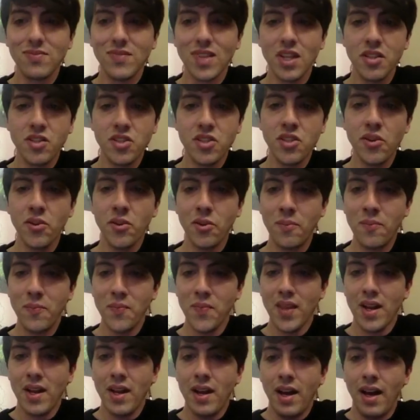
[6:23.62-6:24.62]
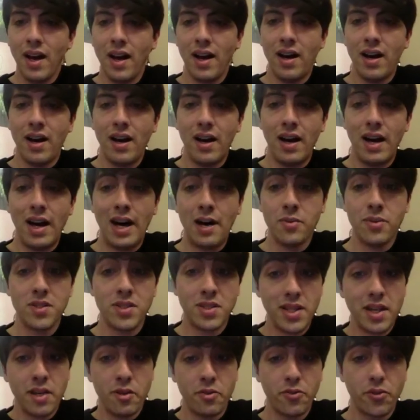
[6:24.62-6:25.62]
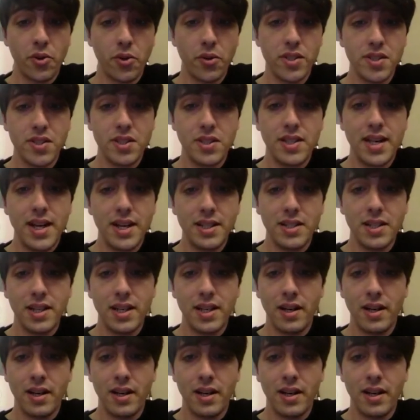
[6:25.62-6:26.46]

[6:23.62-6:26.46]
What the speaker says: So I was saying, of course, that